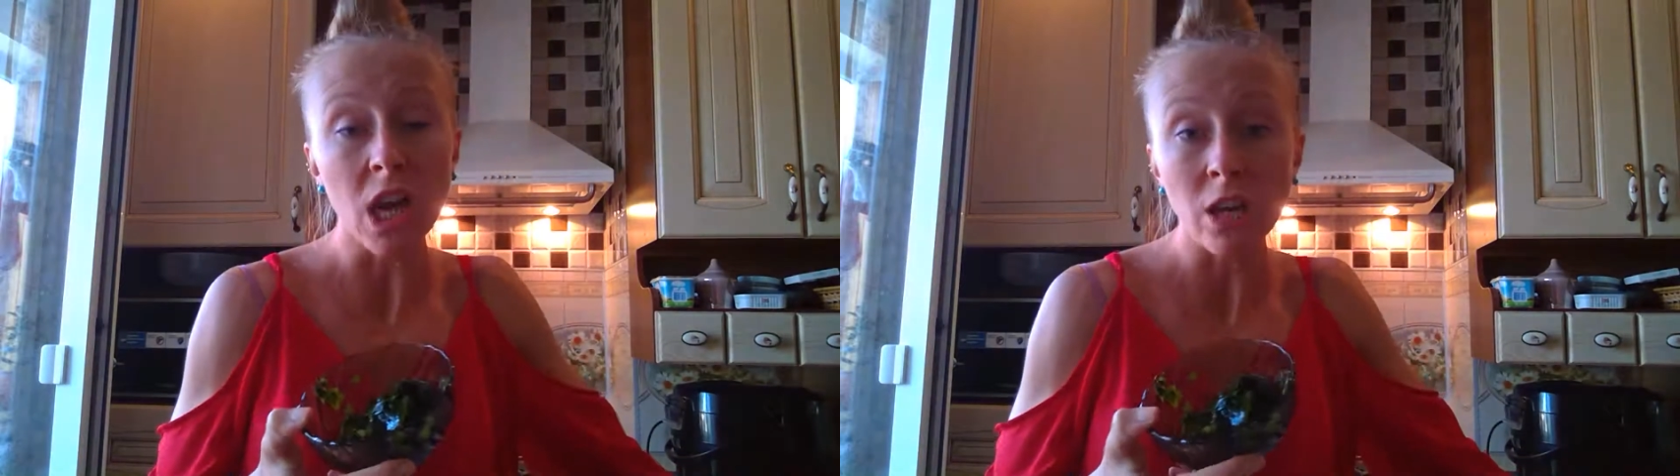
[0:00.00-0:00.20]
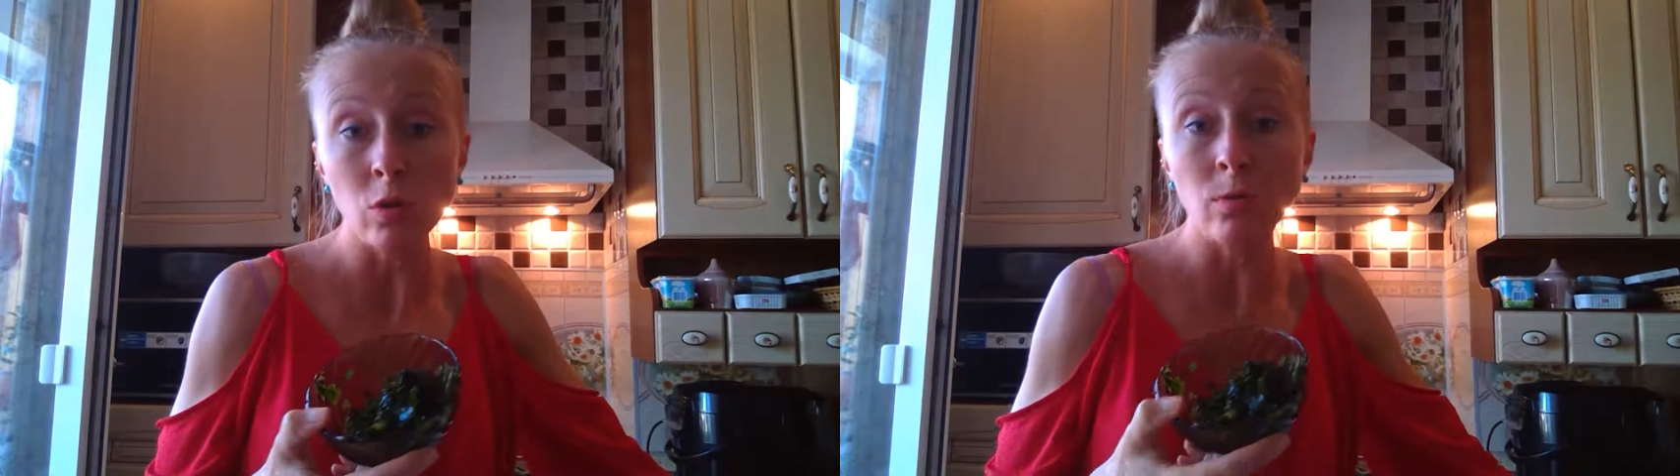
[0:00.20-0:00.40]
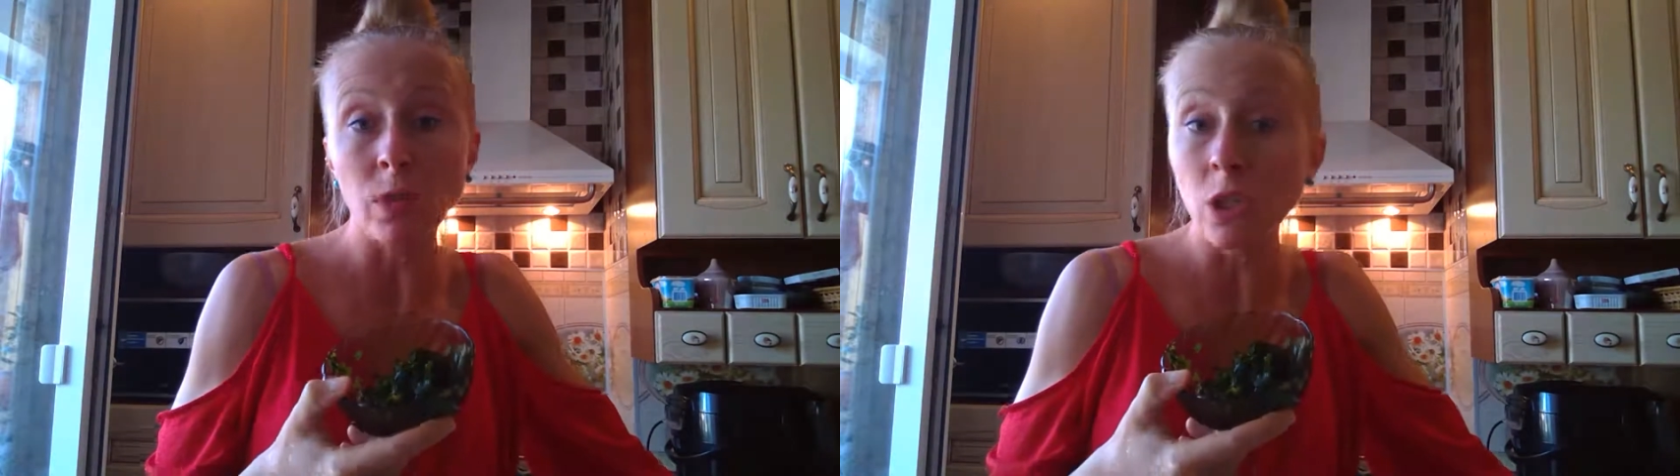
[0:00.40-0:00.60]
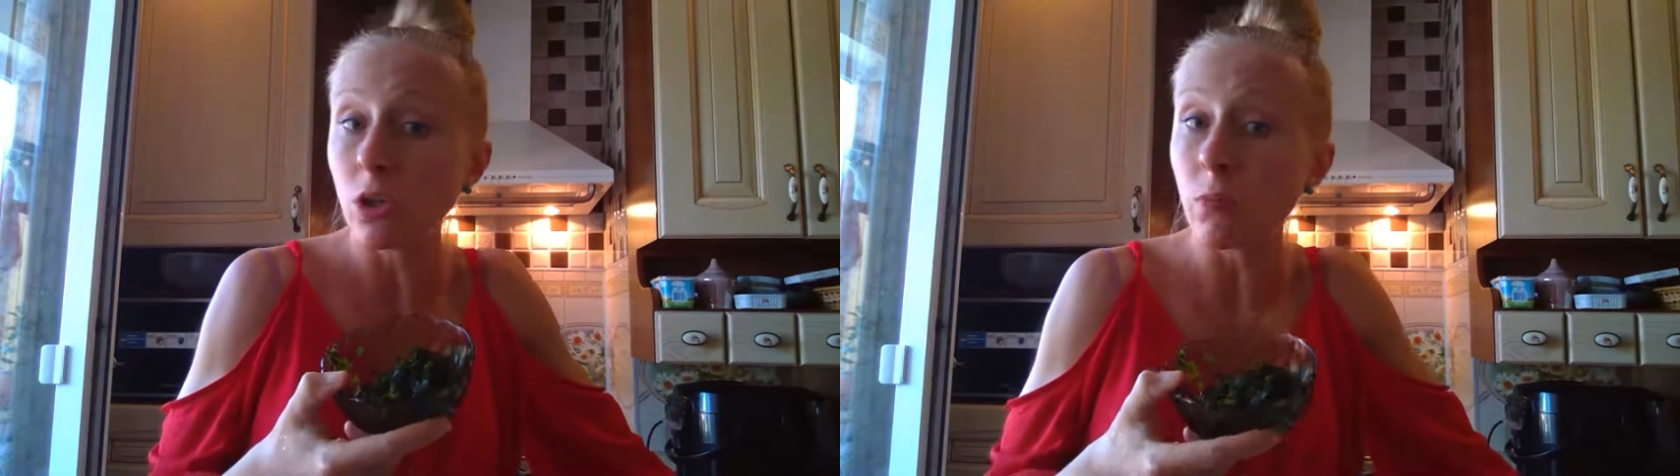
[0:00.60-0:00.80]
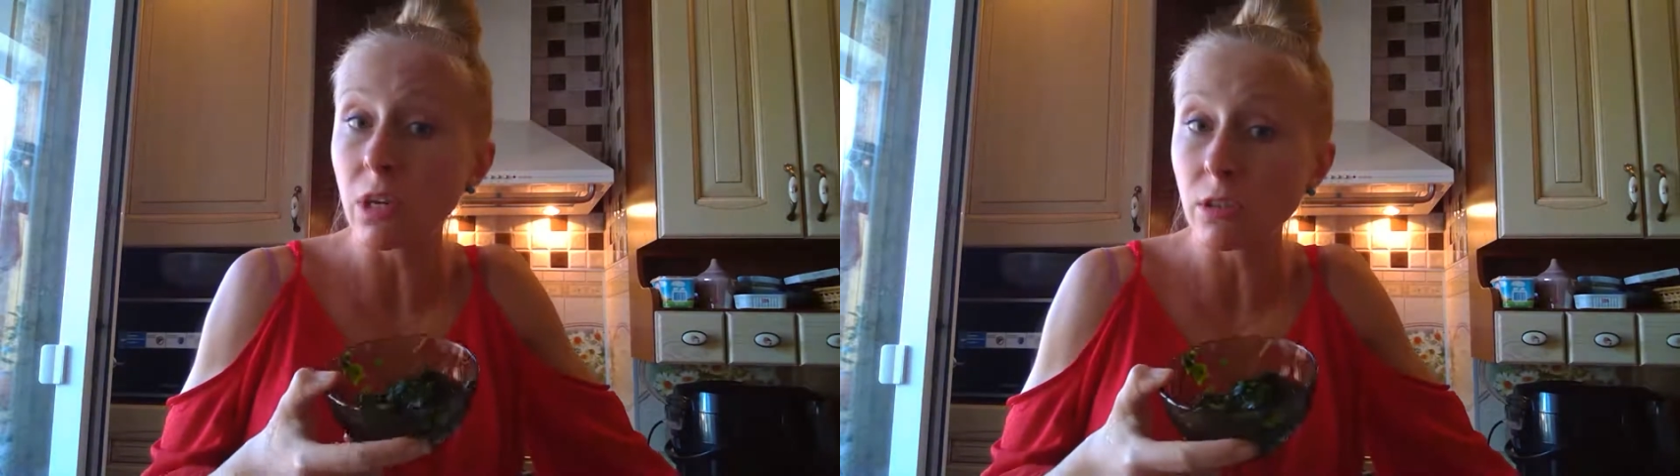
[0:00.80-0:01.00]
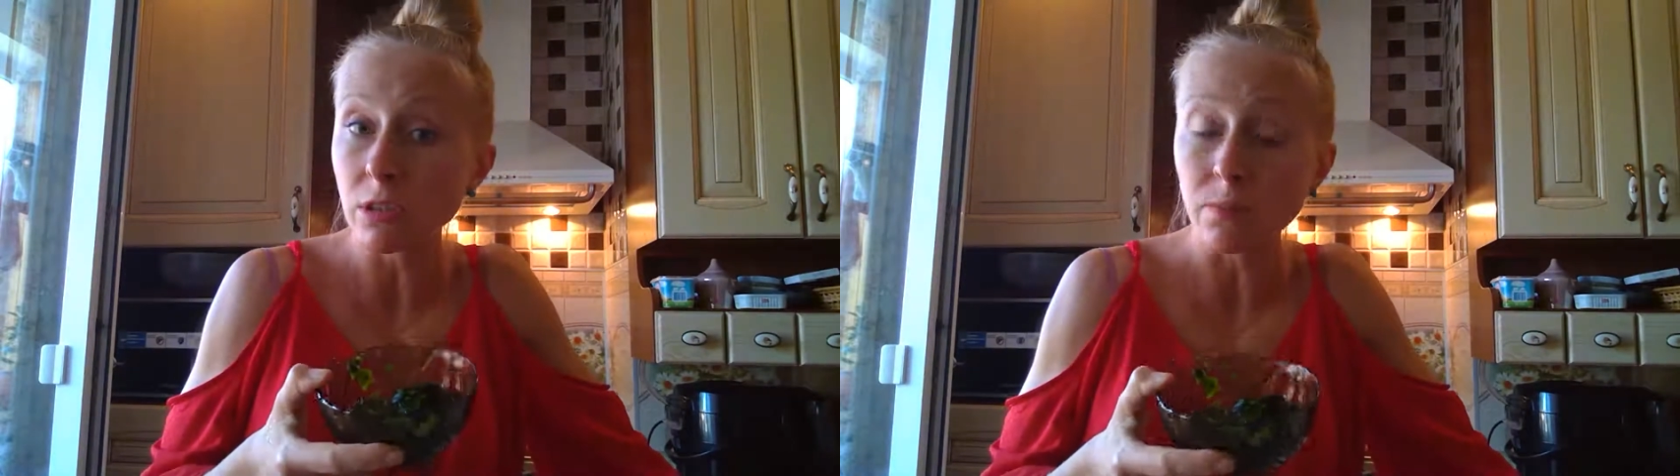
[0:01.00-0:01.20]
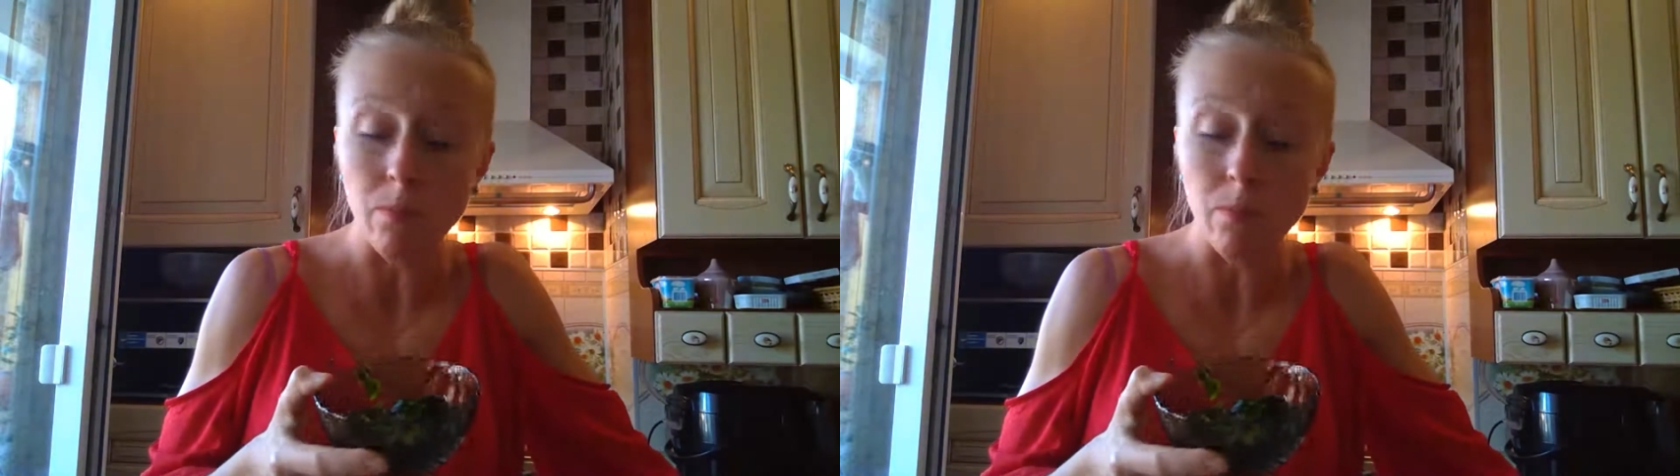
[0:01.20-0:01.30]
I do in your meals,